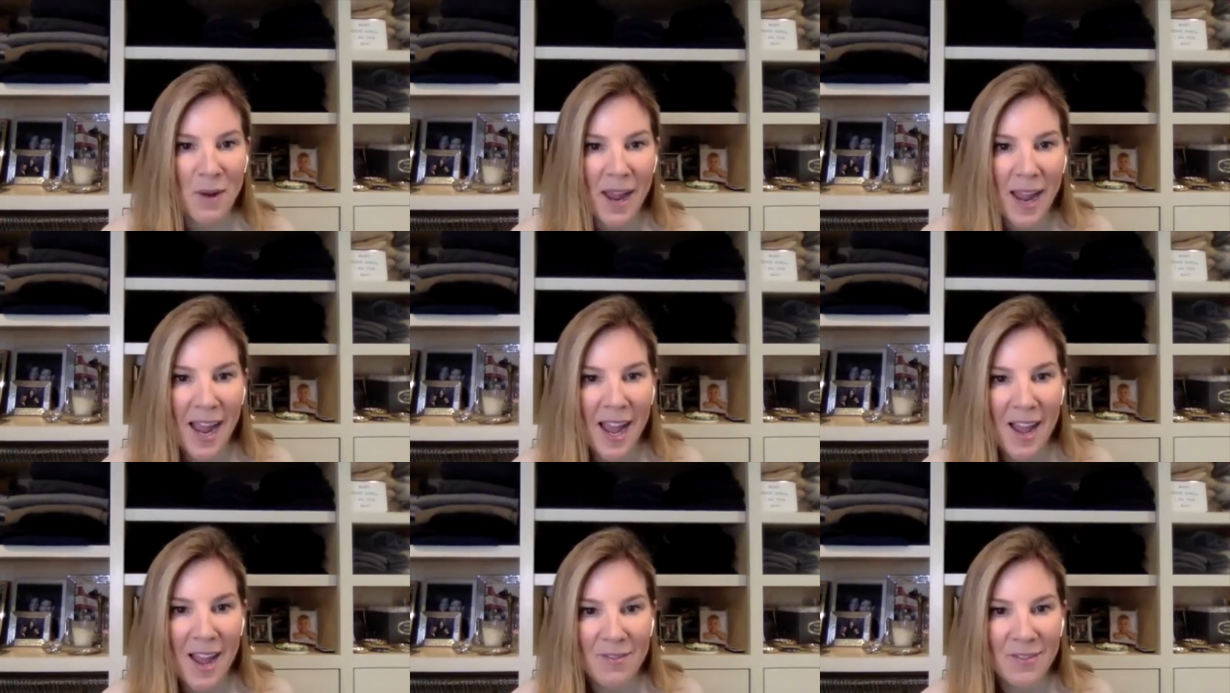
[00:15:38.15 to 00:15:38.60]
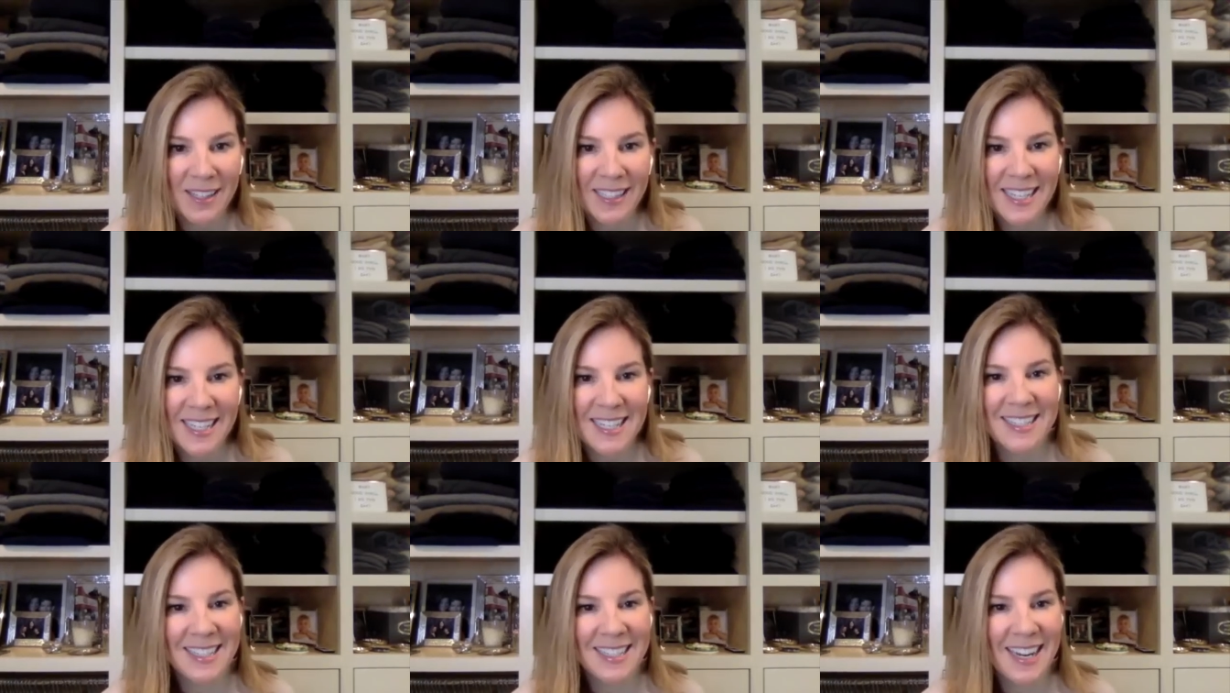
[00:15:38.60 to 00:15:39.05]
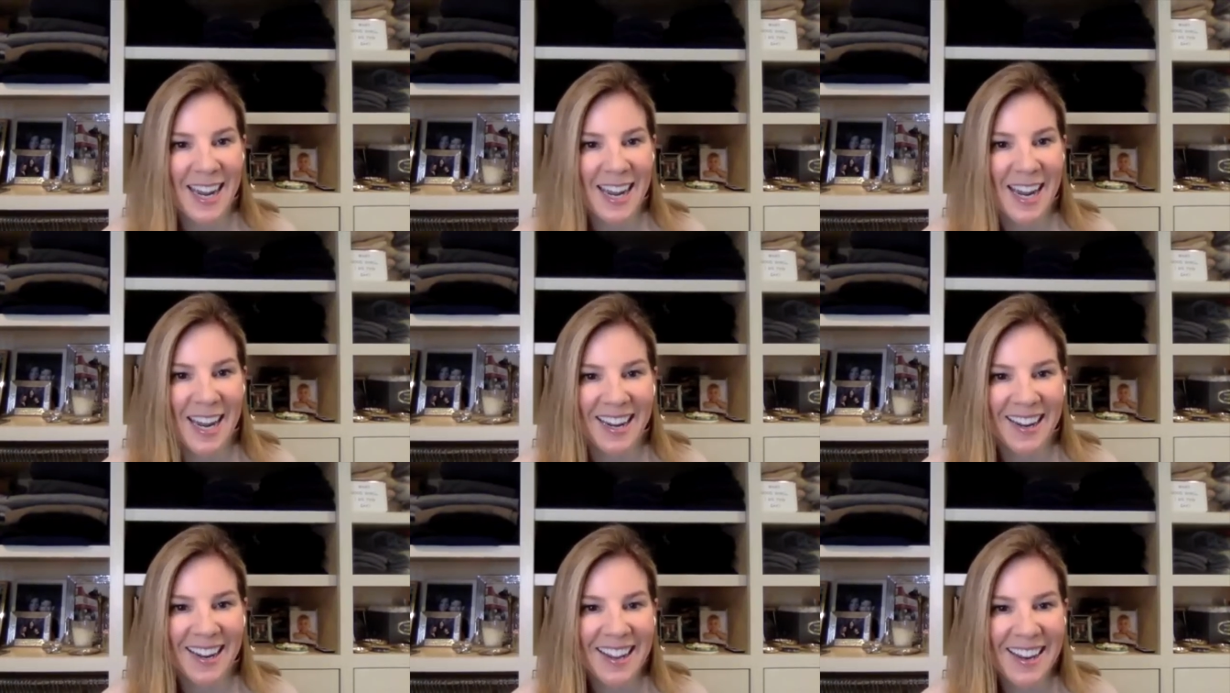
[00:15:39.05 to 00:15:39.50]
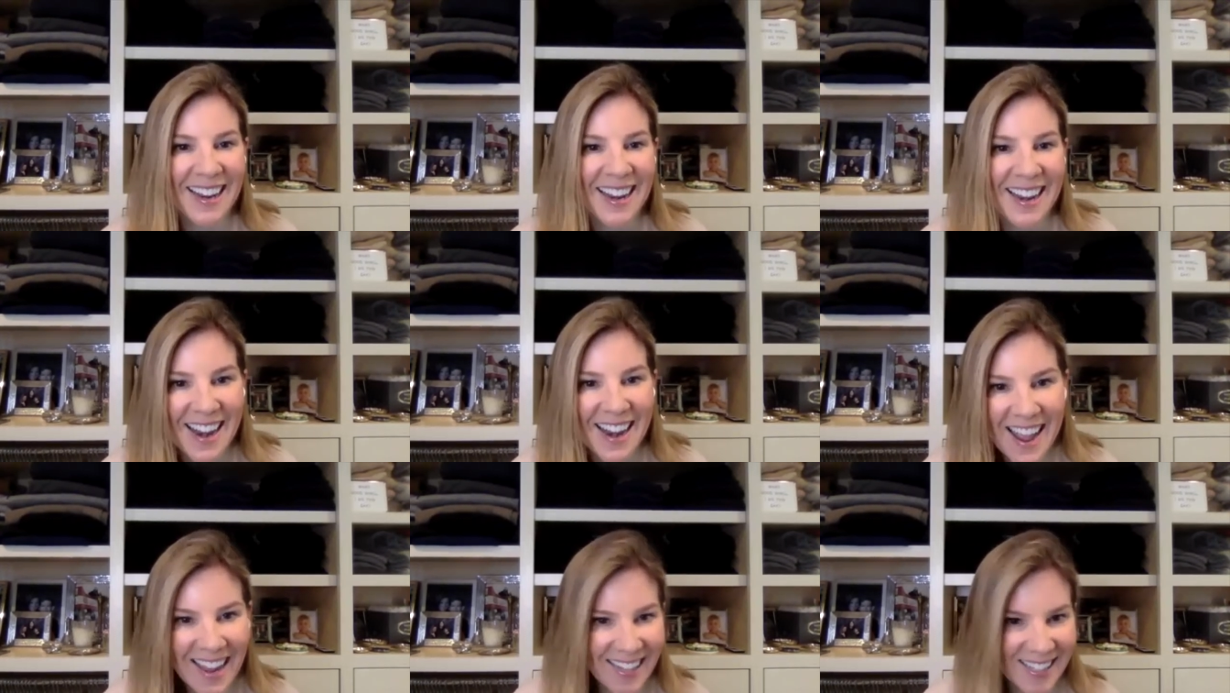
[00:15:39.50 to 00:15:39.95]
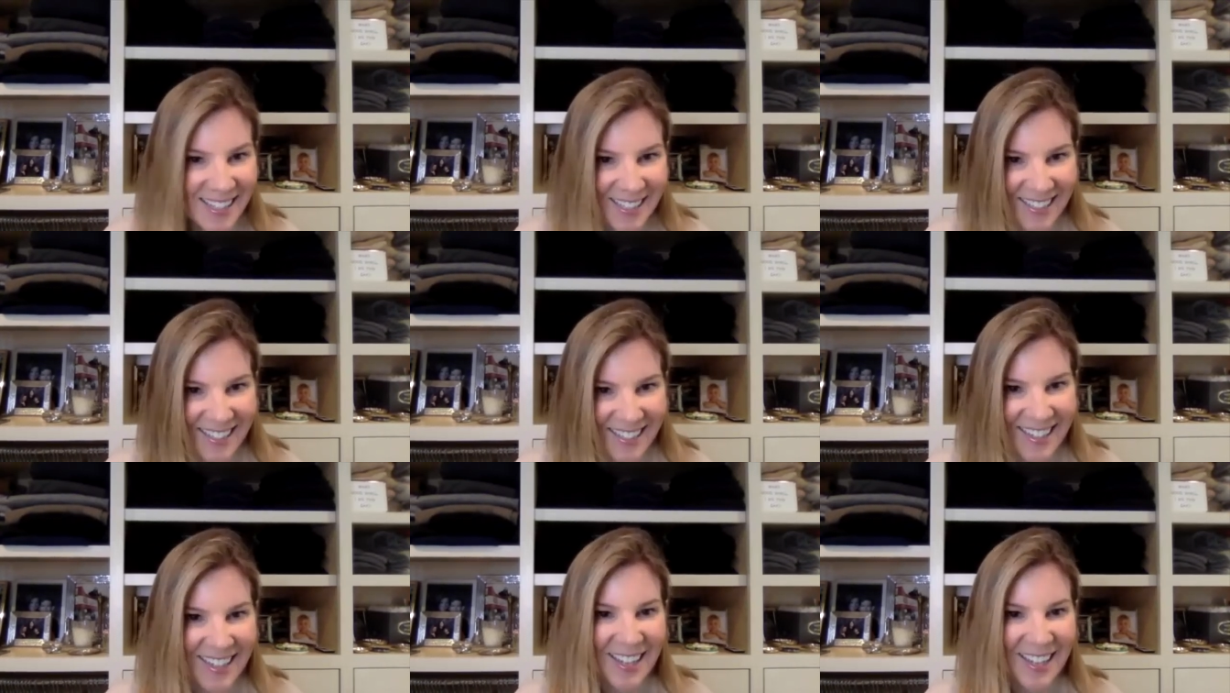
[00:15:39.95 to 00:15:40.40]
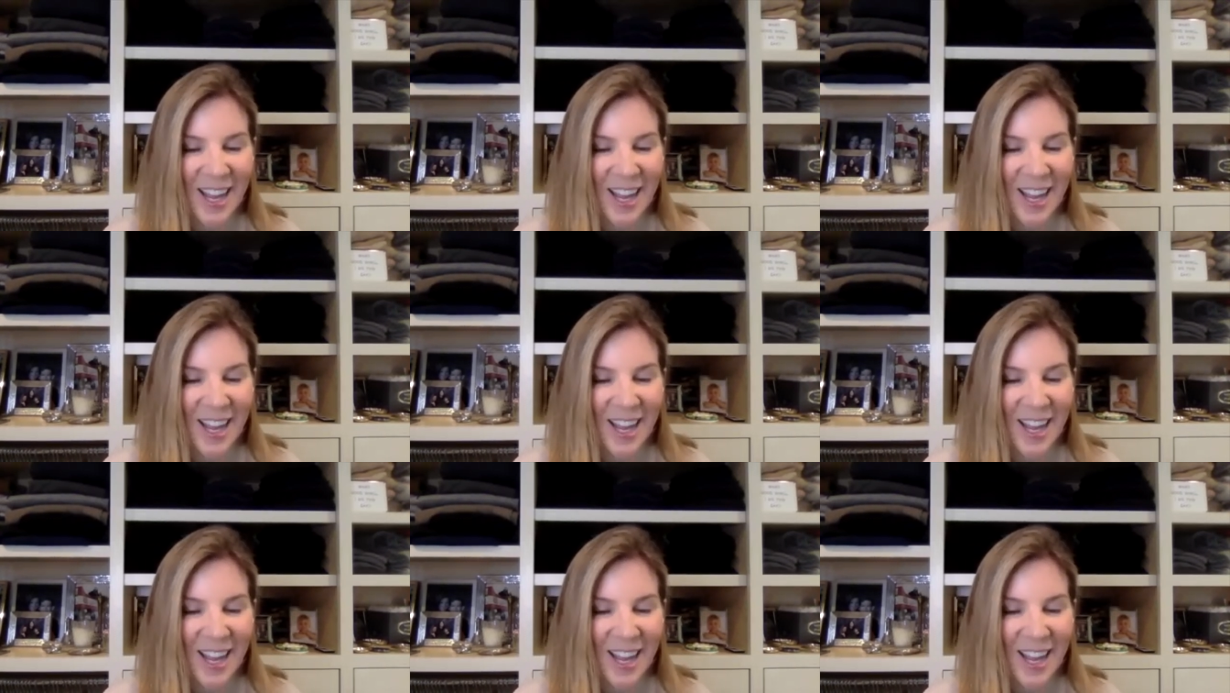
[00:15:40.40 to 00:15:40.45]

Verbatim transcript: that you have at least a net,